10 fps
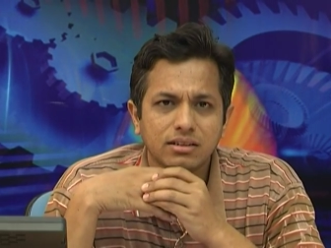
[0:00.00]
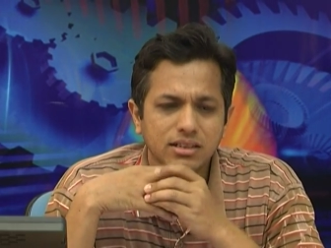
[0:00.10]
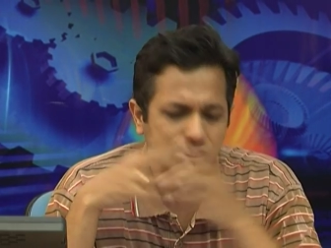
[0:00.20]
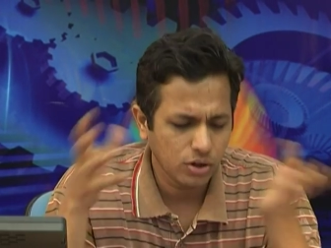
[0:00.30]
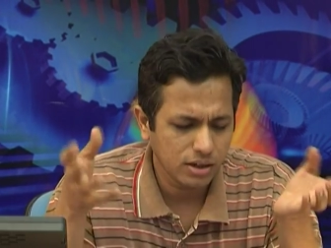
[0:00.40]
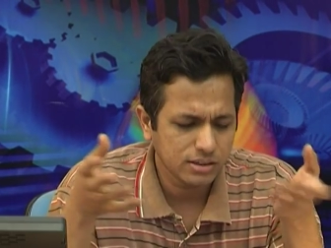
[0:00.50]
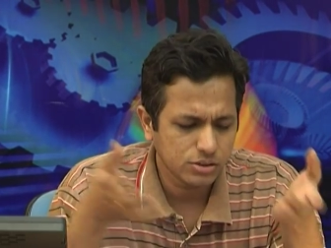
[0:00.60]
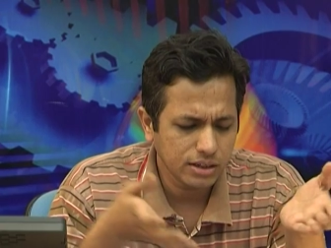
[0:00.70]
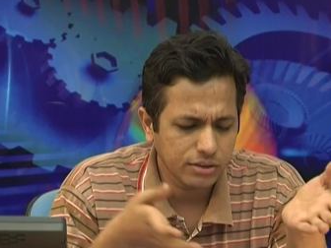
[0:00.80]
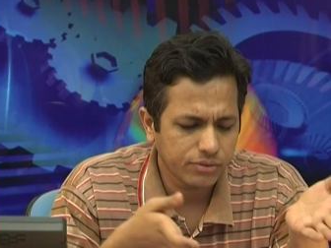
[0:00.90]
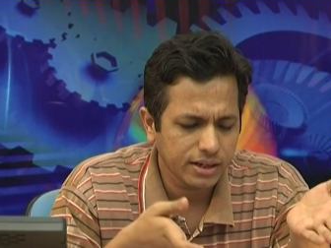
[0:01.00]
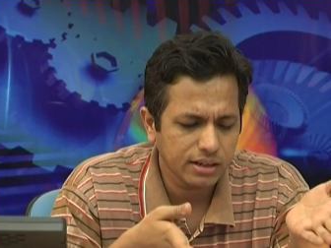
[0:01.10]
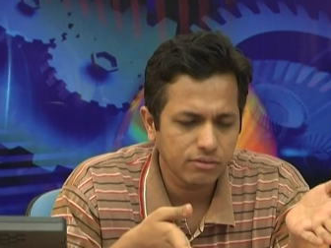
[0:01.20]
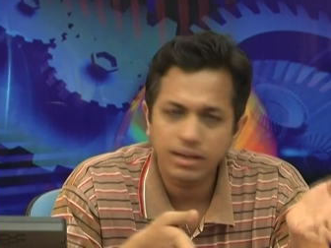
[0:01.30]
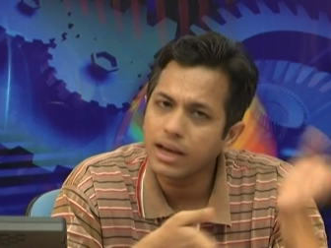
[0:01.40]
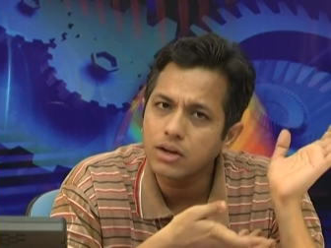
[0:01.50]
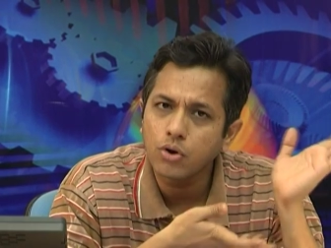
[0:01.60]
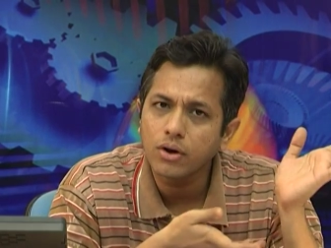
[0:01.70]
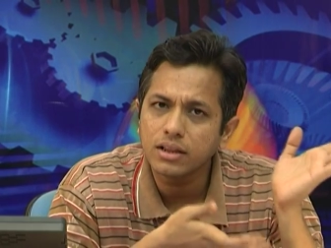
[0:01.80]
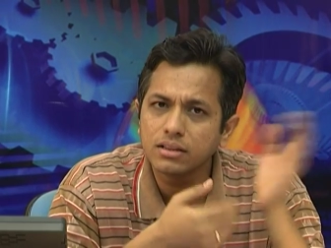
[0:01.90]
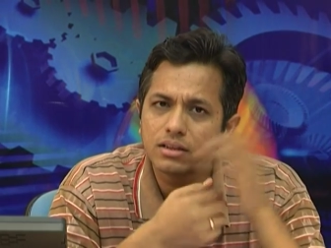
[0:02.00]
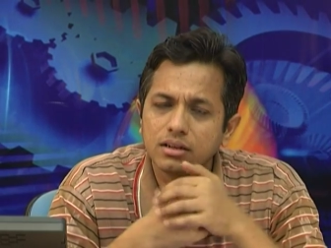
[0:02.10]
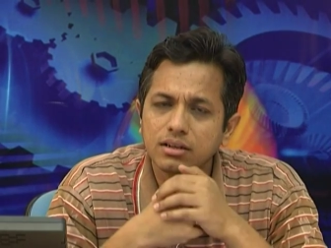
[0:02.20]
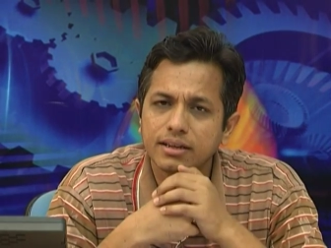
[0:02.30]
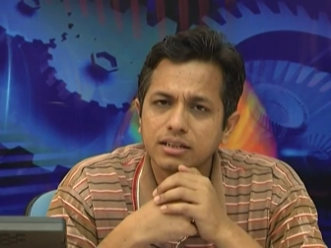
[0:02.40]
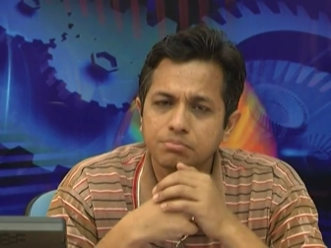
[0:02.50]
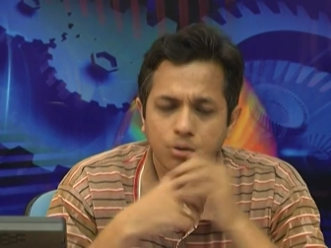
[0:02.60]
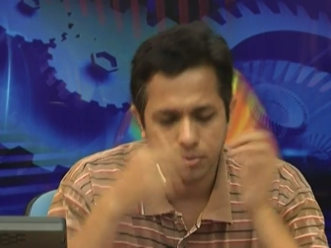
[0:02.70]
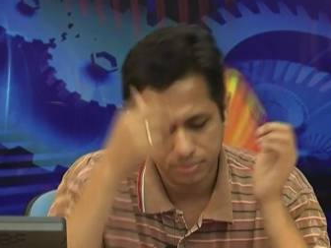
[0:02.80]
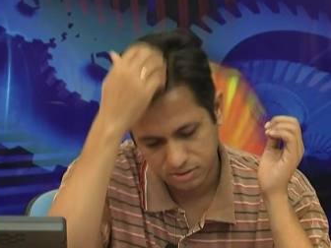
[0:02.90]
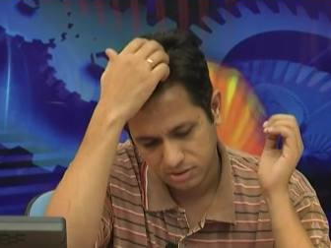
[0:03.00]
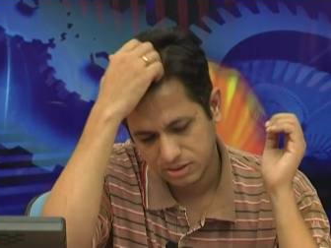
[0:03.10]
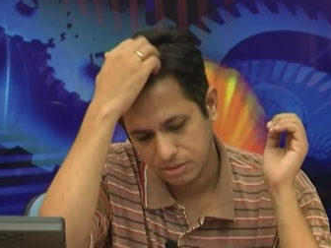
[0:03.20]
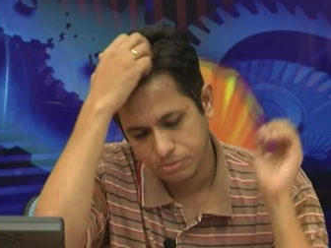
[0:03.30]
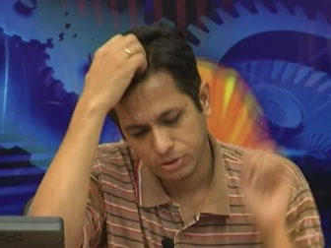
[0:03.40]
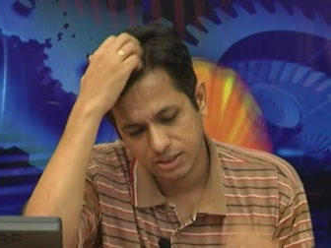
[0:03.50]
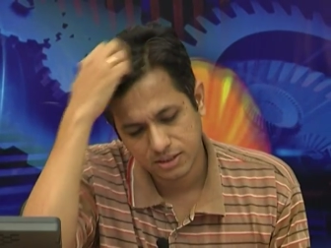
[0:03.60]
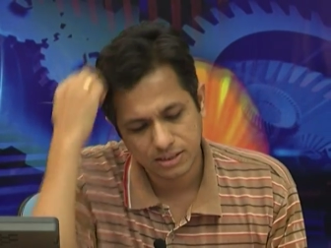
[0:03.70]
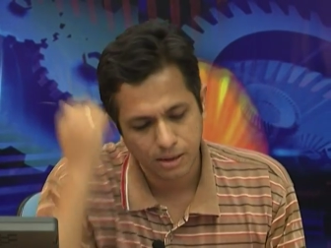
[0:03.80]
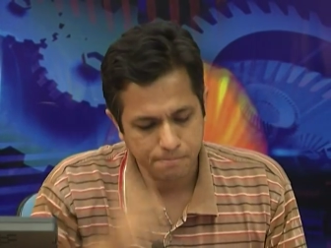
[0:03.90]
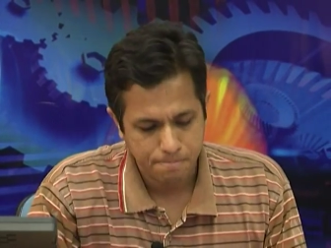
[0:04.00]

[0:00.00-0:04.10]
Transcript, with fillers: is not it is not different in vi nor in the linux prompt they both are the same.